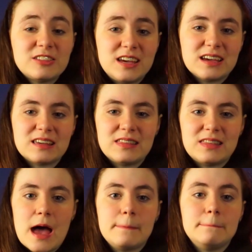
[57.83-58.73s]
think
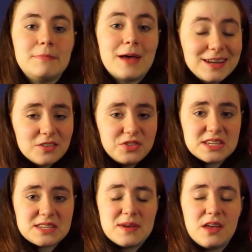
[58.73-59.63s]
that many of
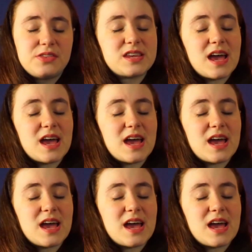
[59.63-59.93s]
these myths